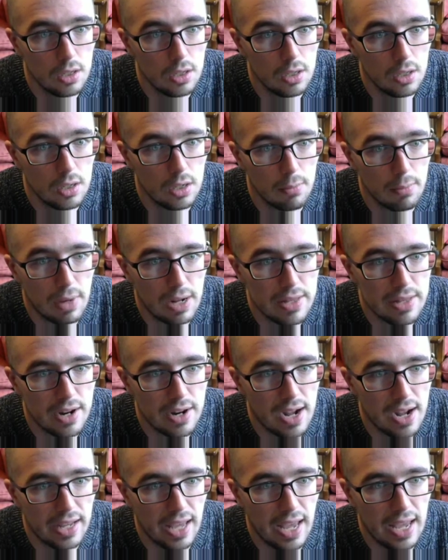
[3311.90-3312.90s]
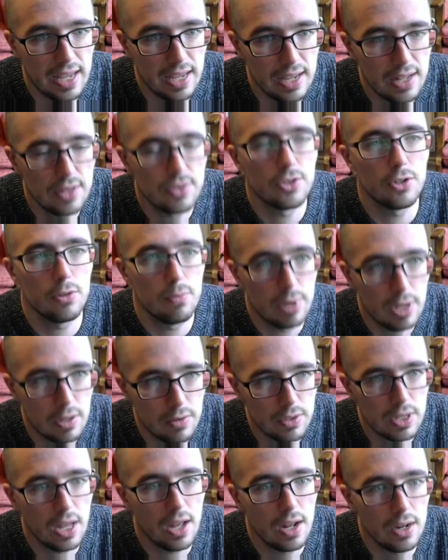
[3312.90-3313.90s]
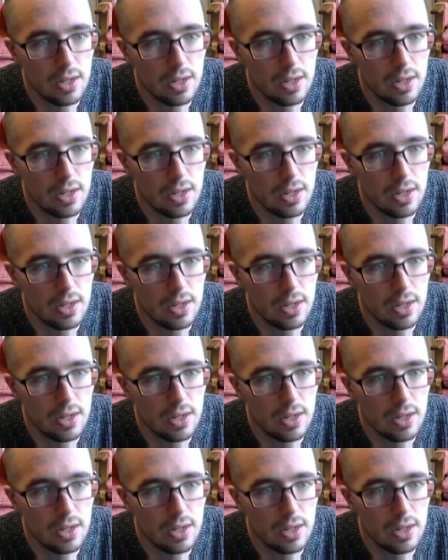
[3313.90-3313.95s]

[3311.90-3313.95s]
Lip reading: And a Mandarake, it's about that,